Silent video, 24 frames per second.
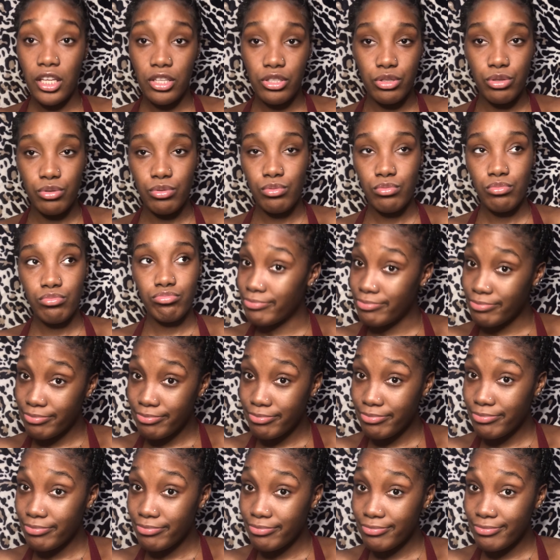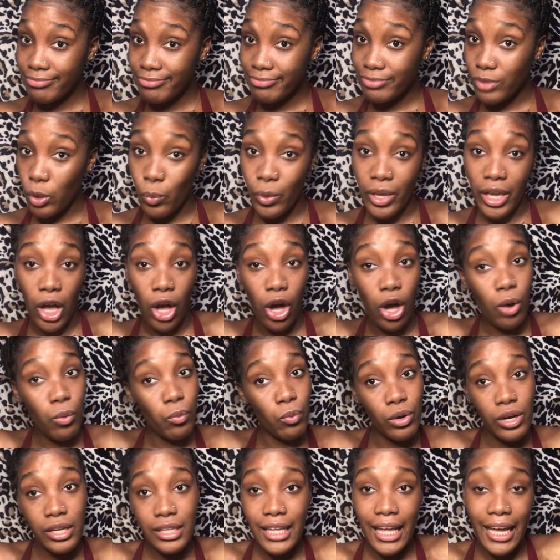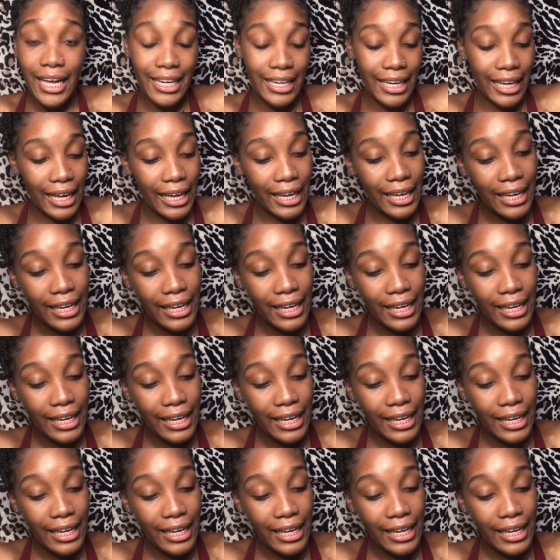to. We all want like that.